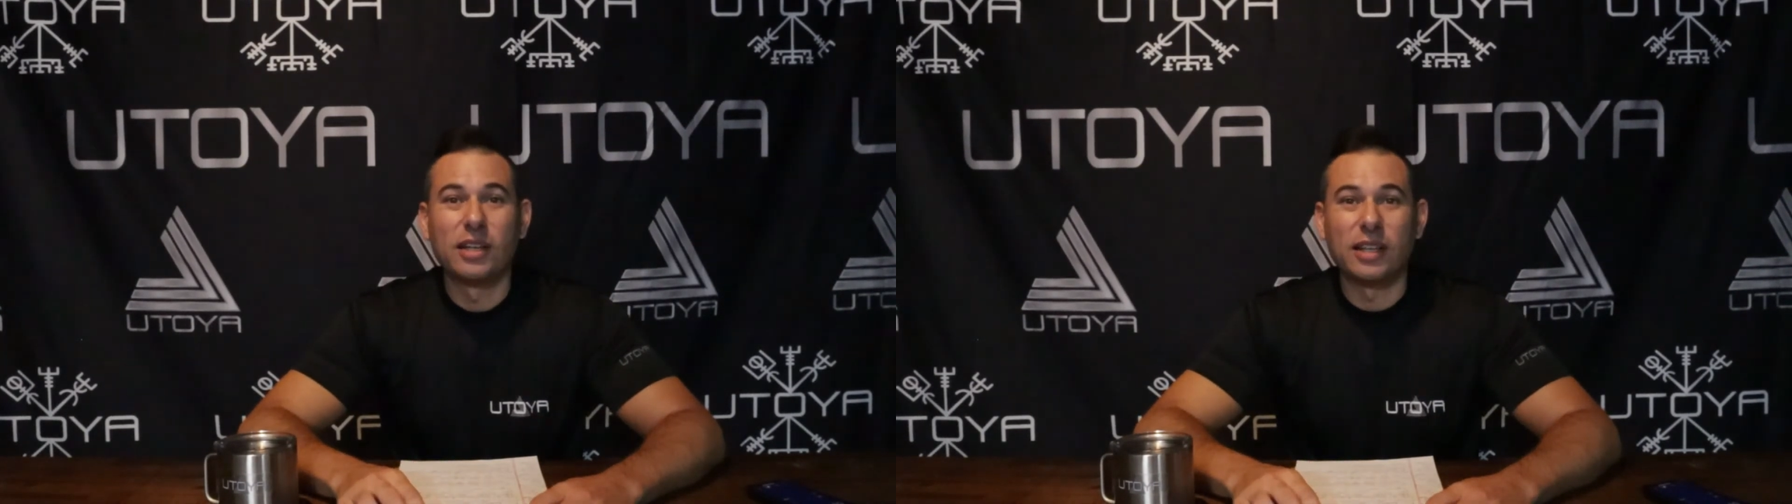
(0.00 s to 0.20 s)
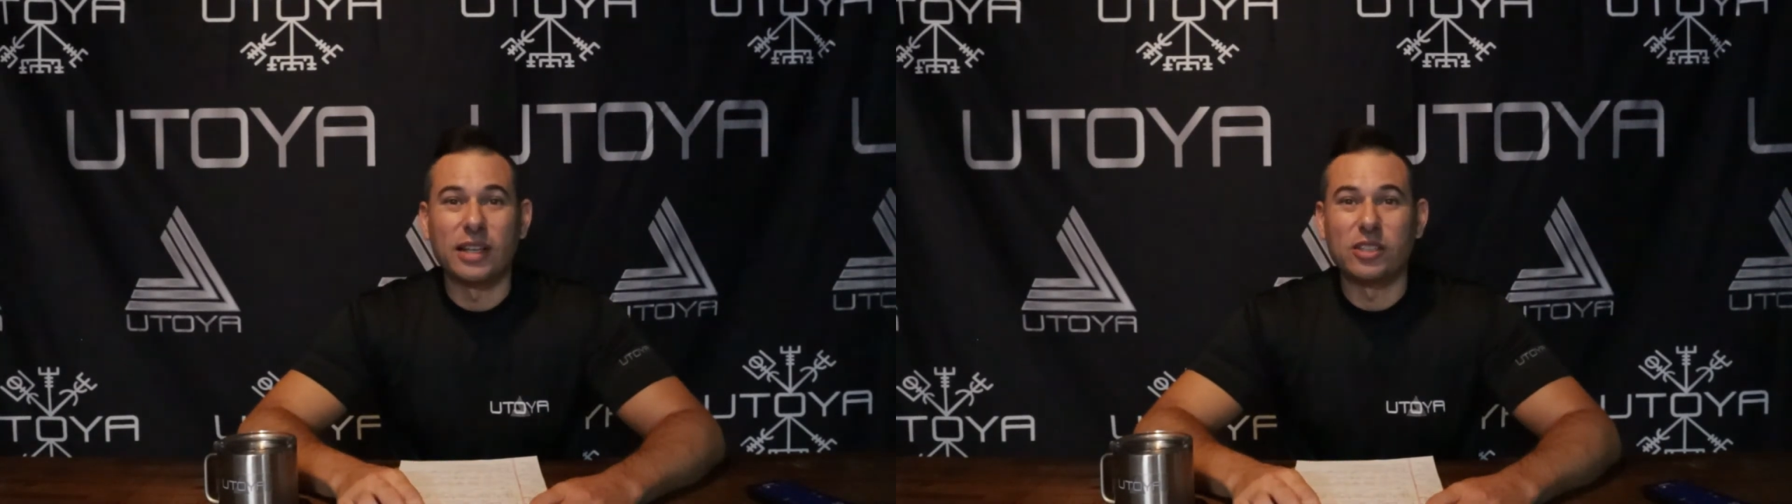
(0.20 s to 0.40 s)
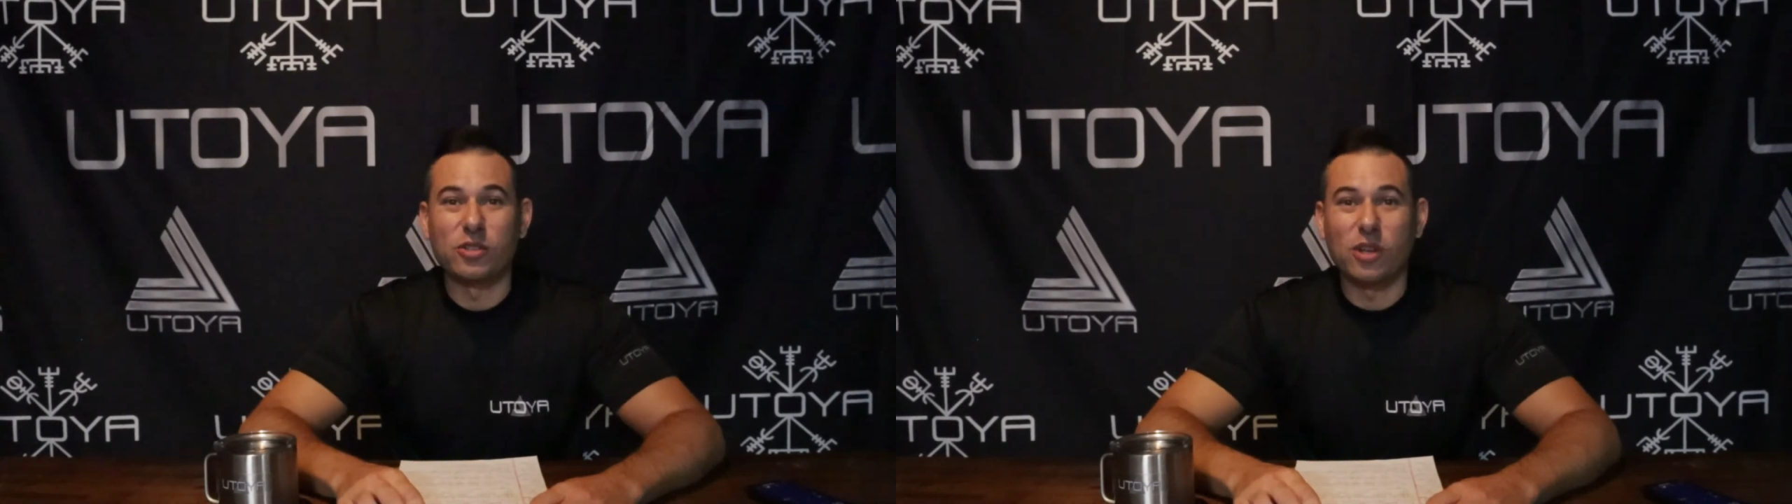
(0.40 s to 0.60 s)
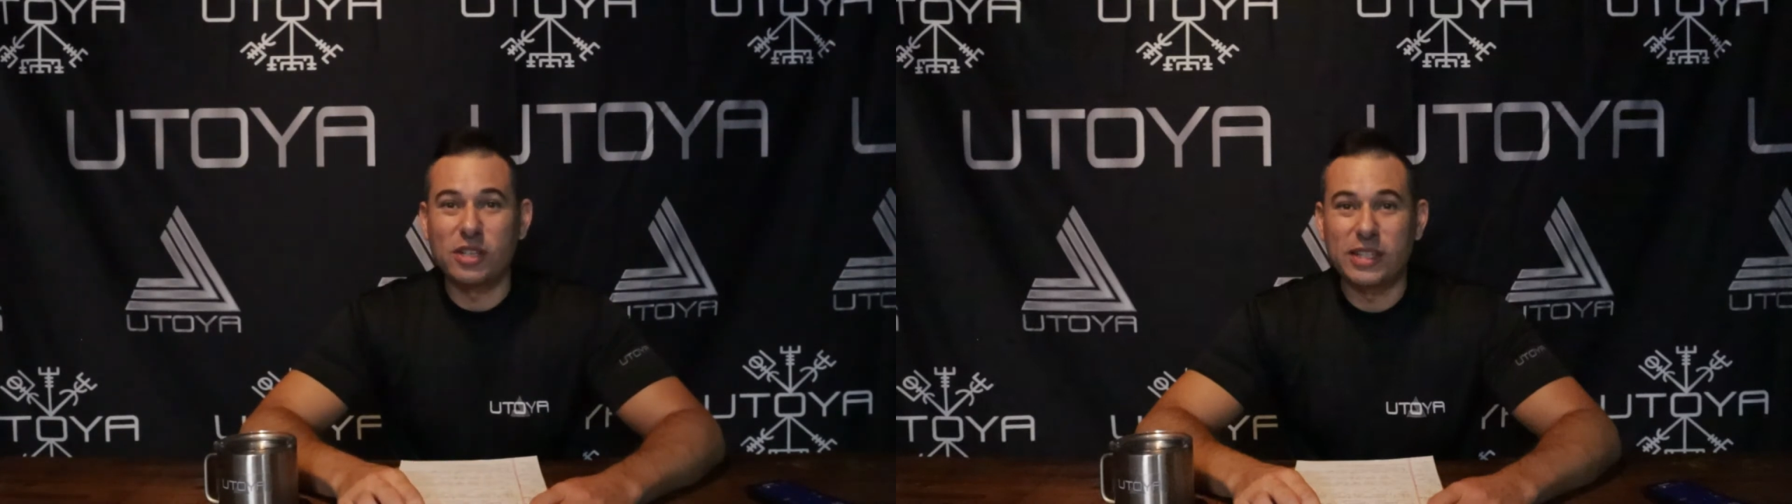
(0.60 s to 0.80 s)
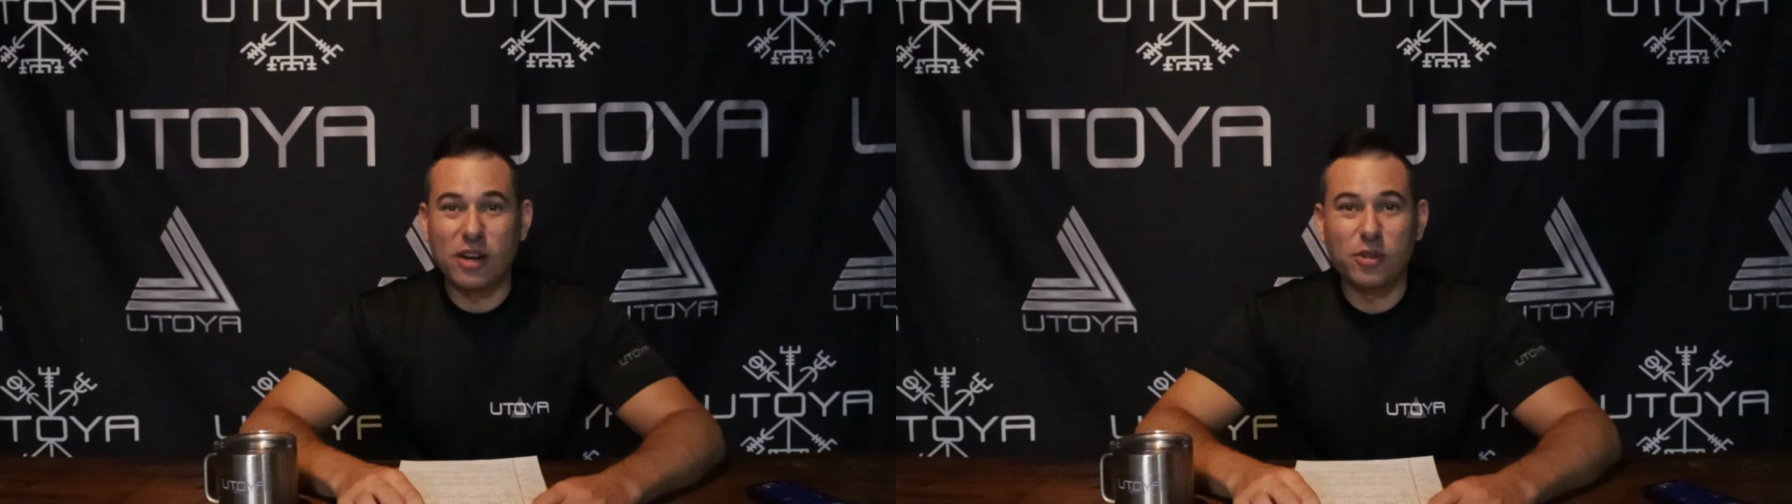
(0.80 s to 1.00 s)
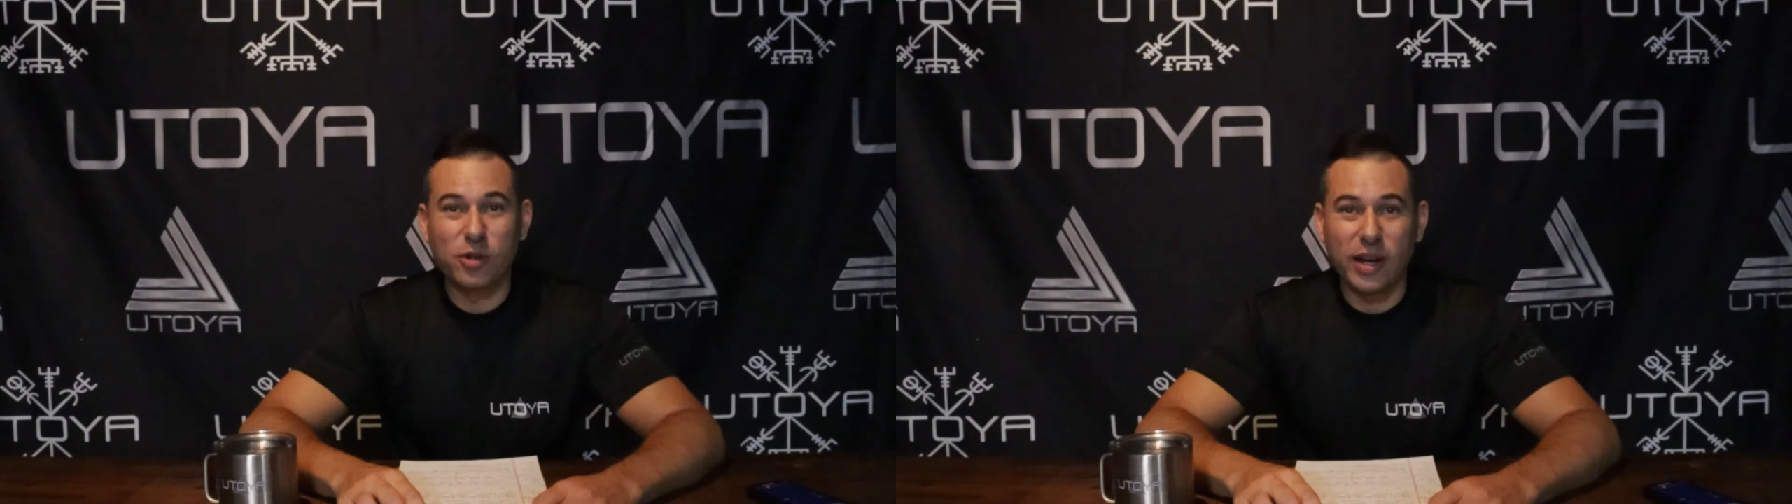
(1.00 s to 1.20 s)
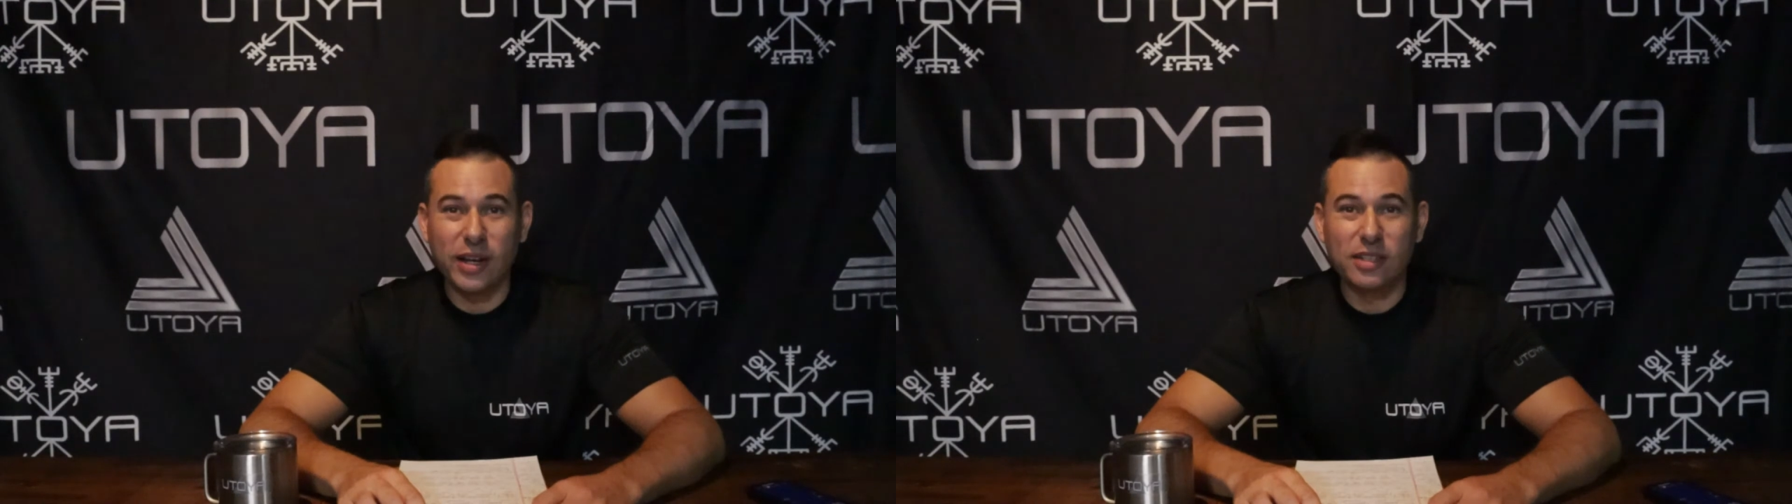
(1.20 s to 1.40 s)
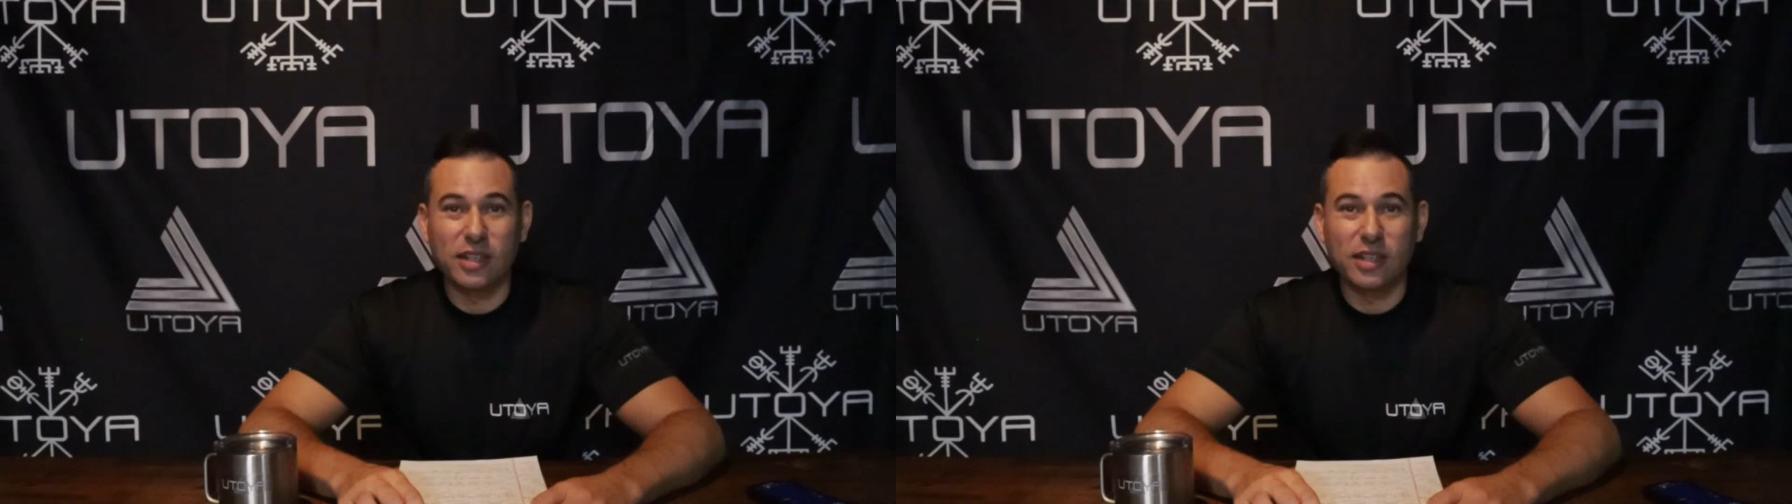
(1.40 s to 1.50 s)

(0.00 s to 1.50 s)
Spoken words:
that those all sound great,